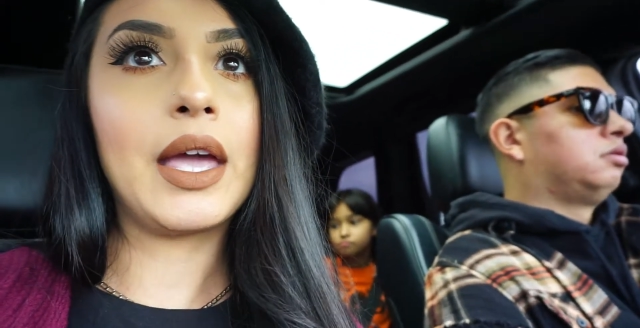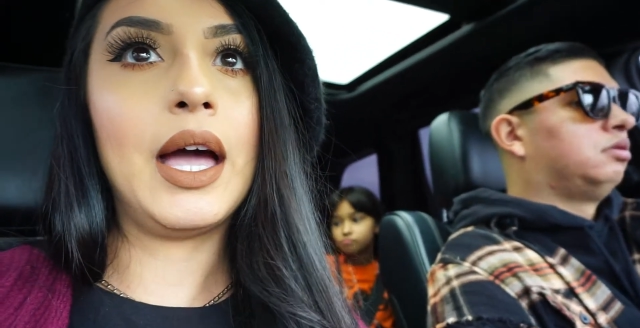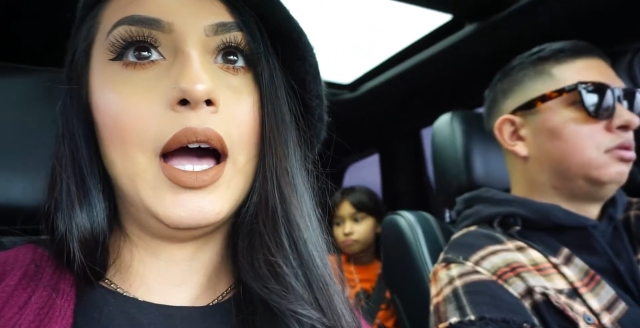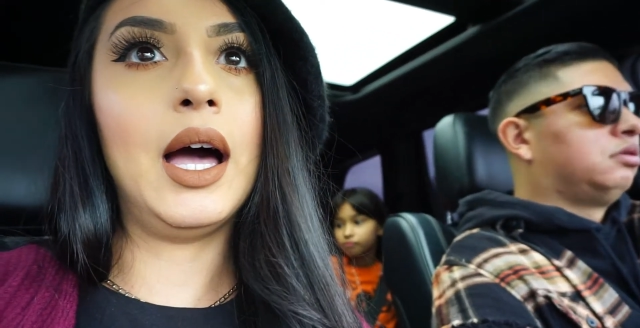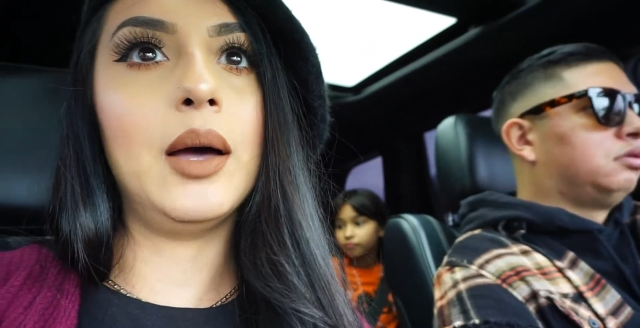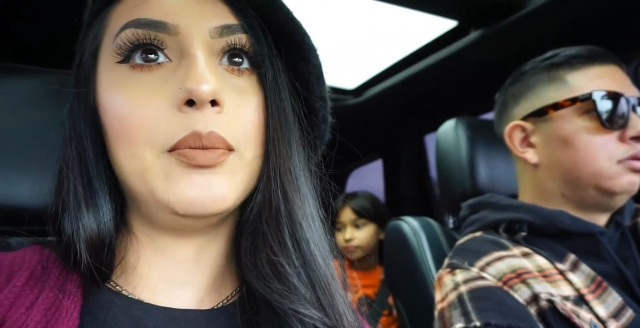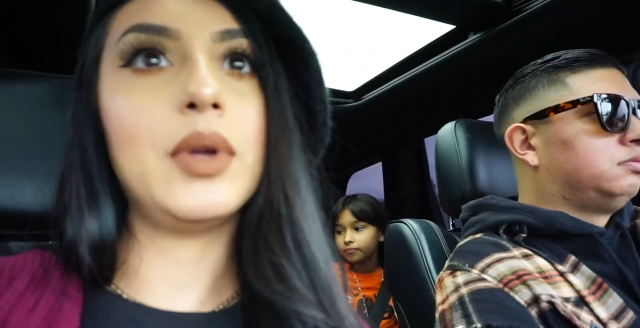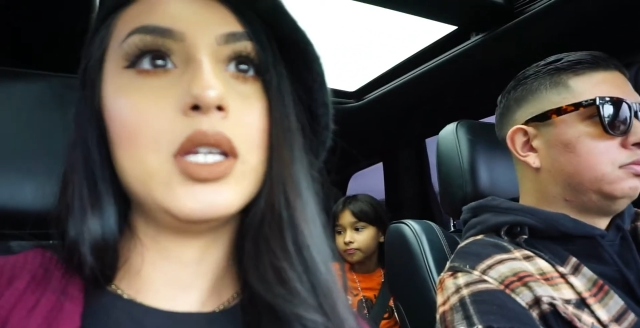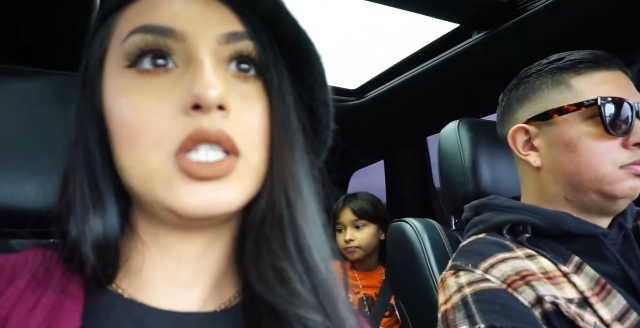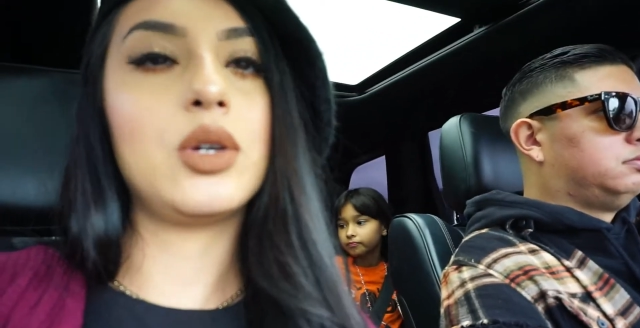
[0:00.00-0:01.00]
Speaker 1: um,
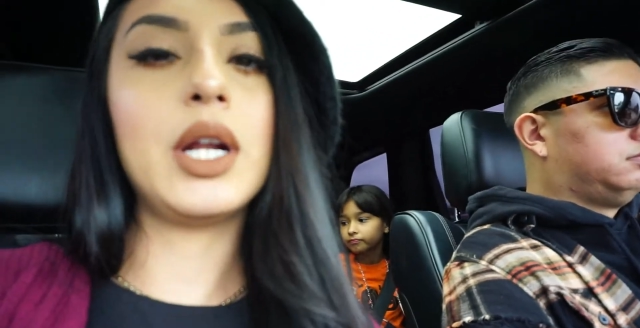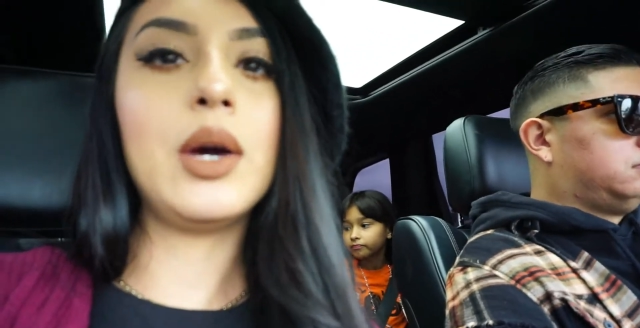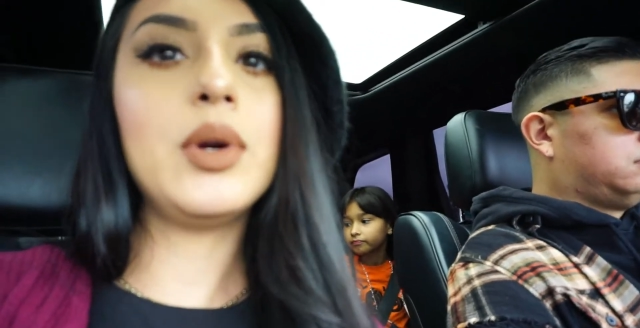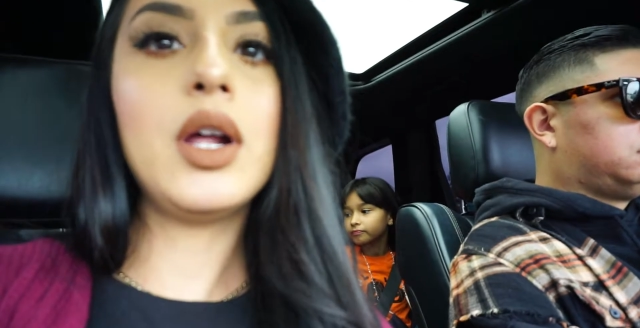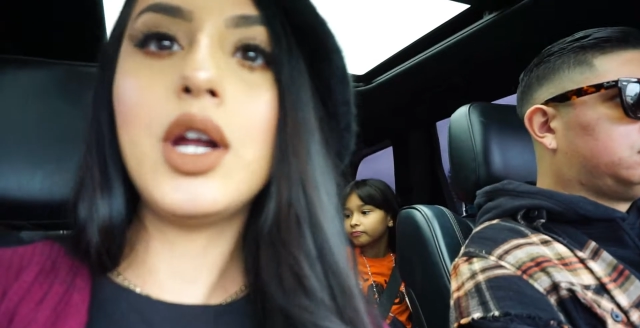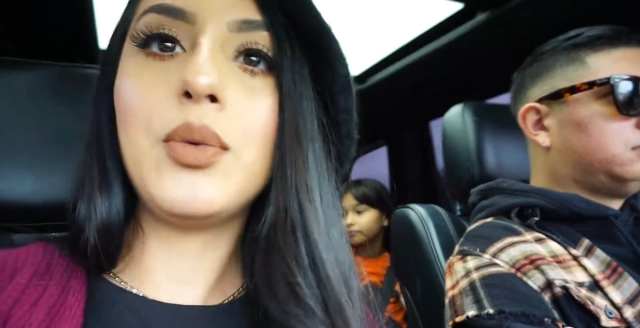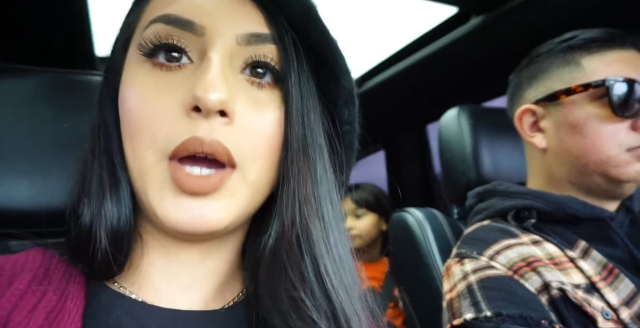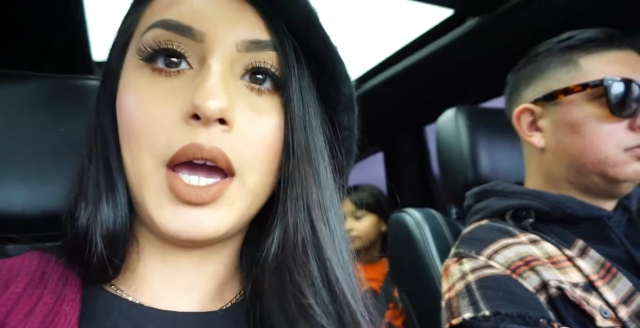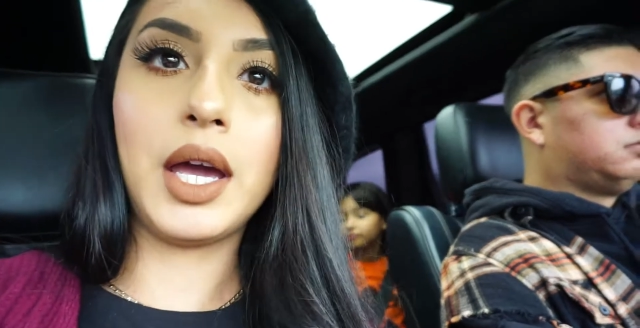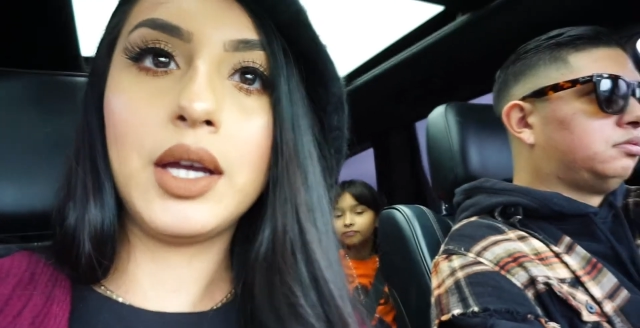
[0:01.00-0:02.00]
so right now we're on our
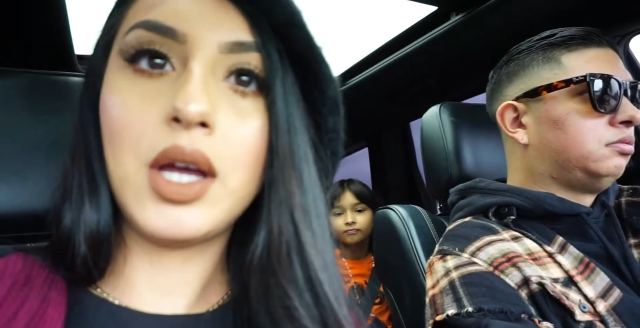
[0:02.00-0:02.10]
way